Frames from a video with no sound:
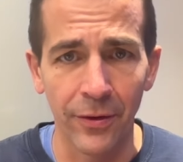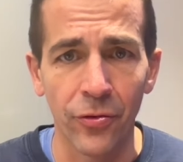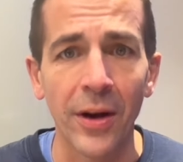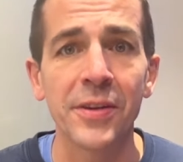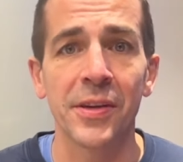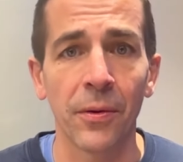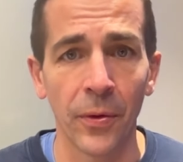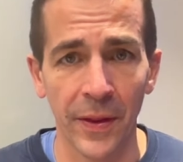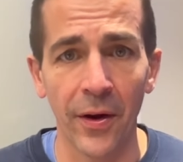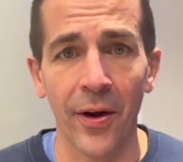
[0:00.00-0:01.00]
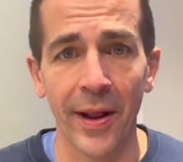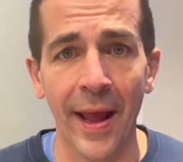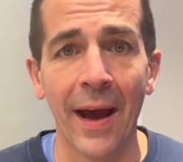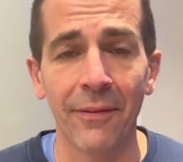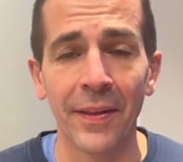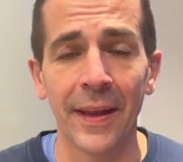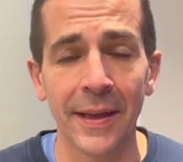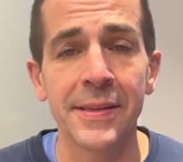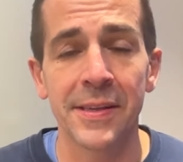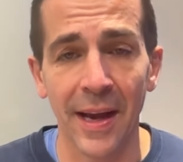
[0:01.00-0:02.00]
trusting what they already have on the
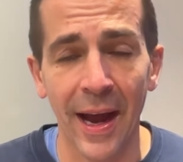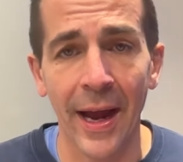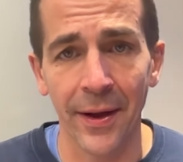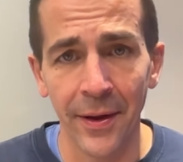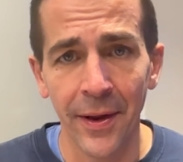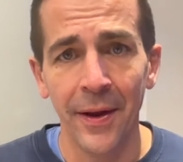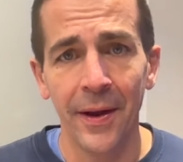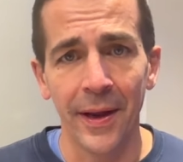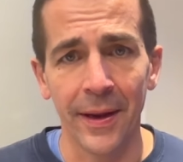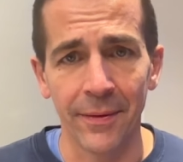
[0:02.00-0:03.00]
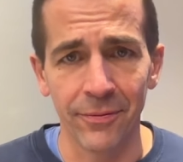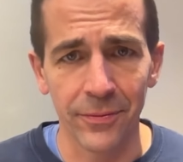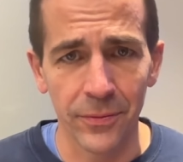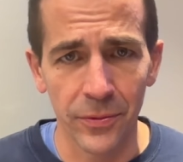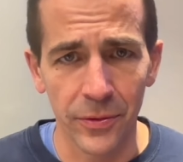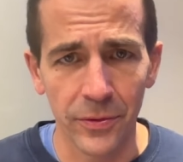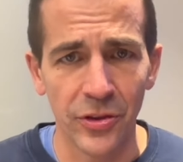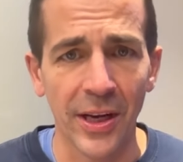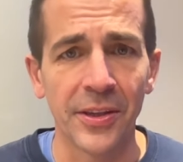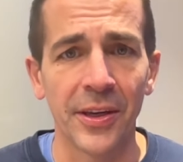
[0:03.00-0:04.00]
inside in
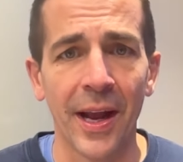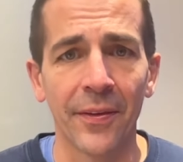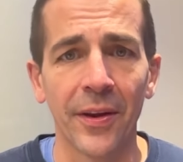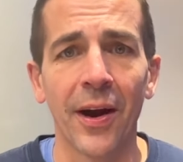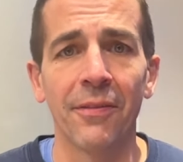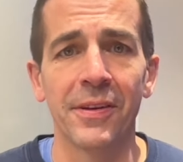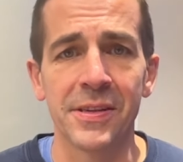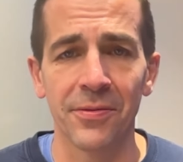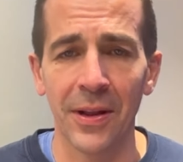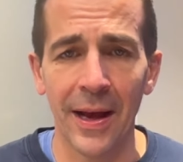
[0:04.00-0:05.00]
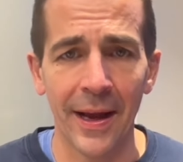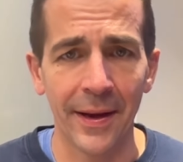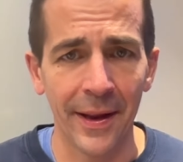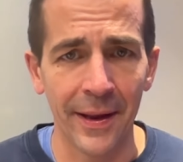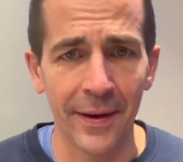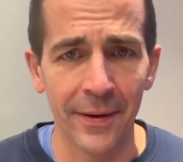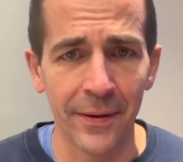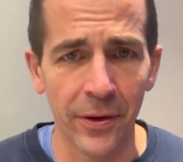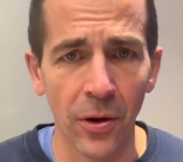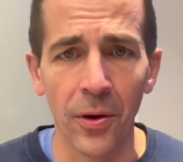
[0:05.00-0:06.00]
changing out the offensive line,
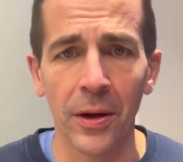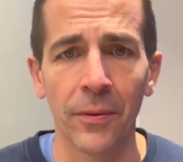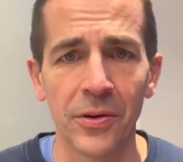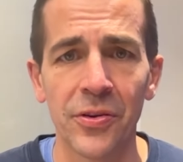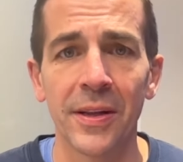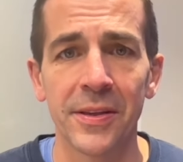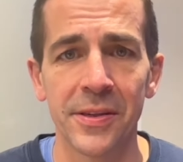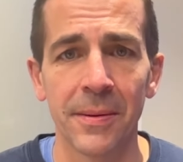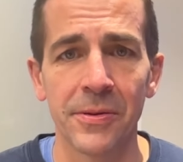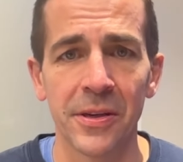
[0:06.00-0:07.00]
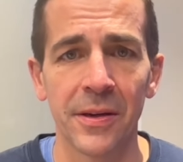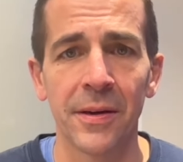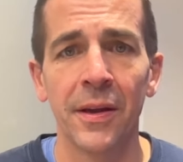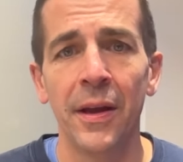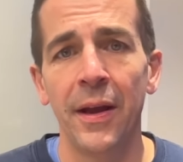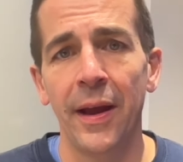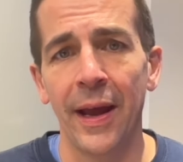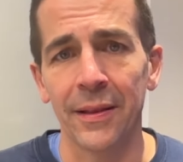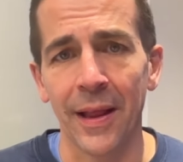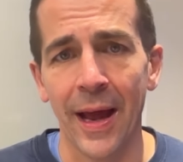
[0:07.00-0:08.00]
in going with Trenton Simpson
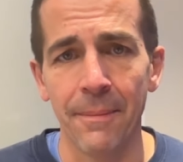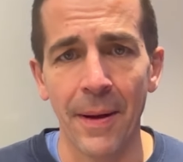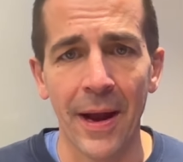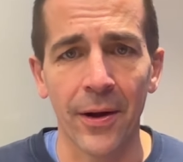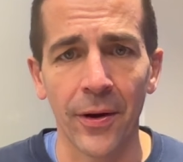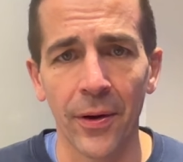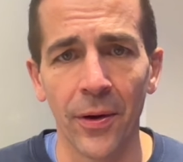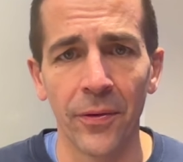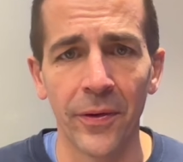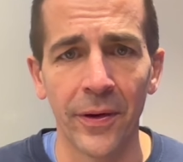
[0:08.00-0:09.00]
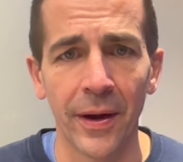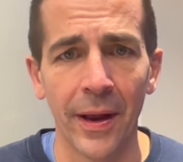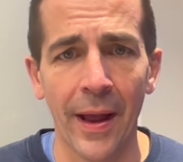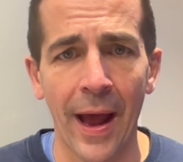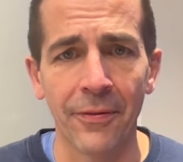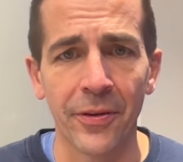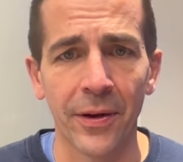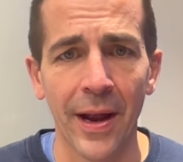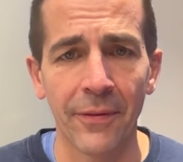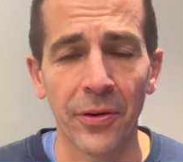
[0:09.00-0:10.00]
at linebacker over
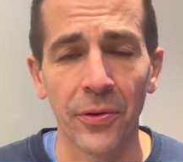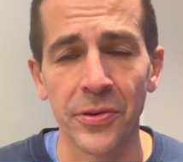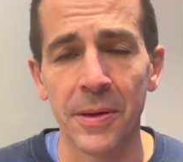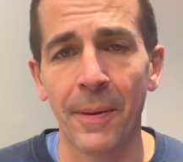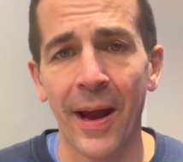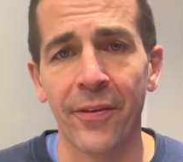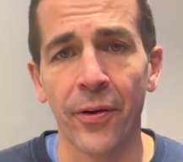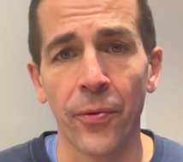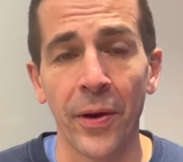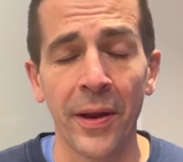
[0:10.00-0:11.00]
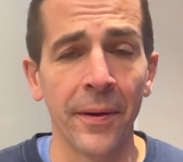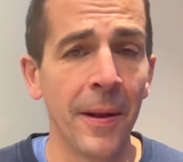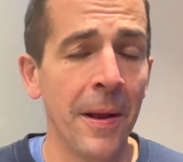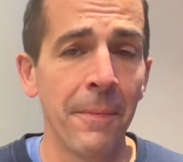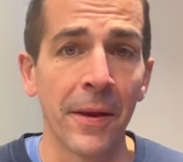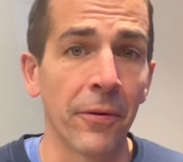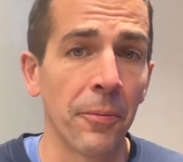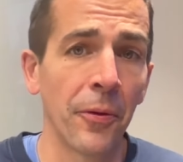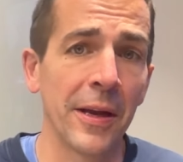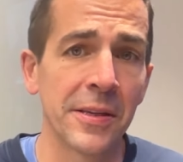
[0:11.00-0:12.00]
after losing Patrick Queen, in
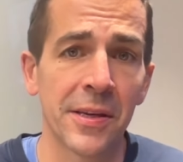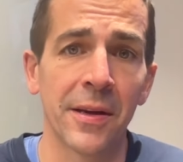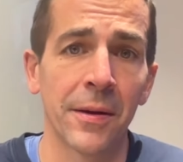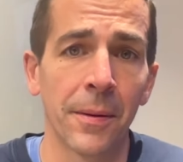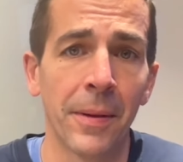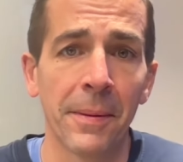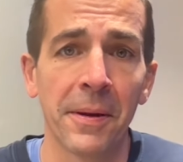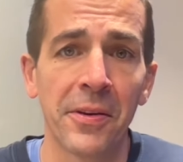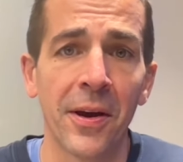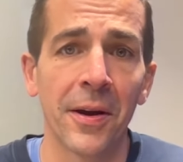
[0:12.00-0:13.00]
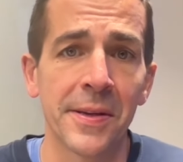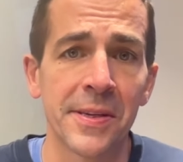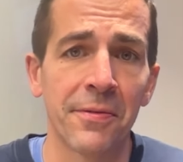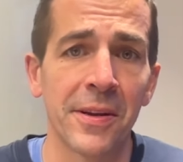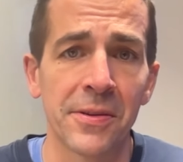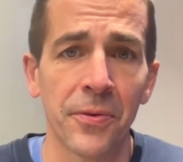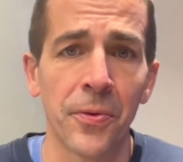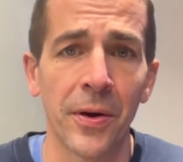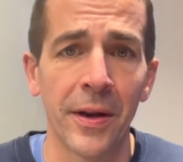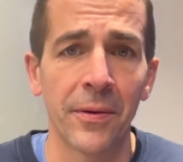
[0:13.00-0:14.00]
replacing Mike McDonald as defensive
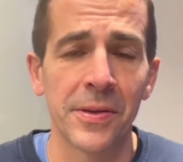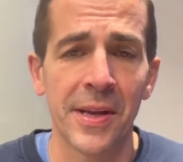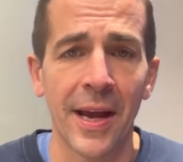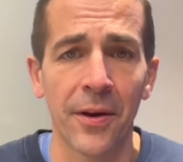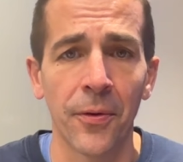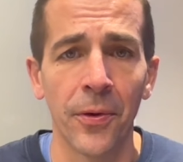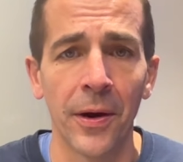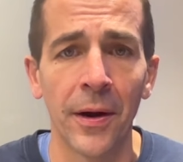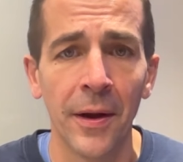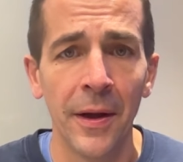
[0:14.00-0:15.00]
coordinator with Zach Orr.